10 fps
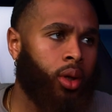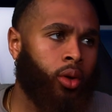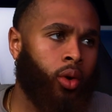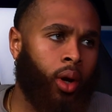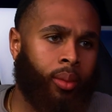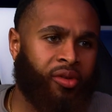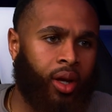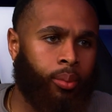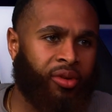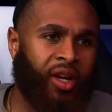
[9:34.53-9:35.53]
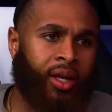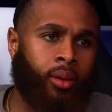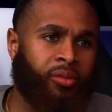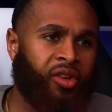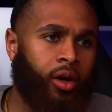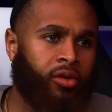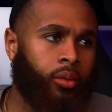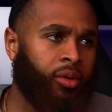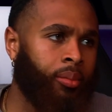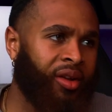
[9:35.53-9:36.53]
You know what I'm saying? Protecting themselves
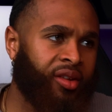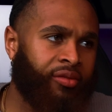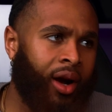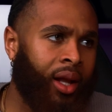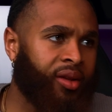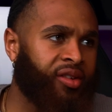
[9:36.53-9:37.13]
from domestic violence,